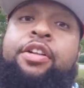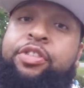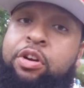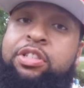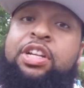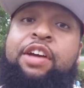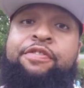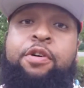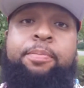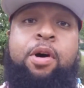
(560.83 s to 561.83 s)
Thursday night
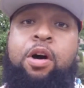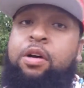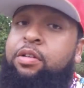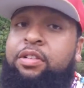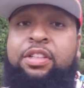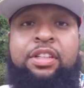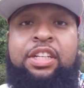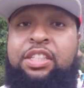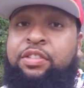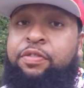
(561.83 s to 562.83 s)
football. At
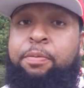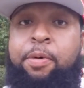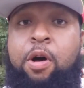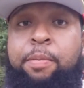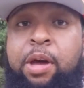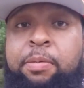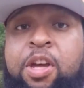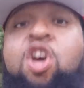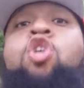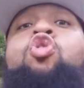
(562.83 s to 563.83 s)
least it's football, baby.
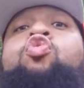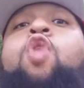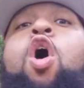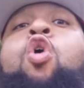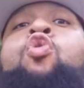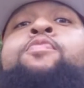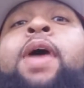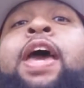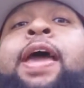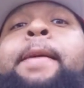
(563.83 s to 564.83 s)
Grown
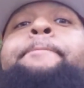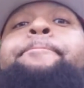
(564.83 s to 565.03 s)
man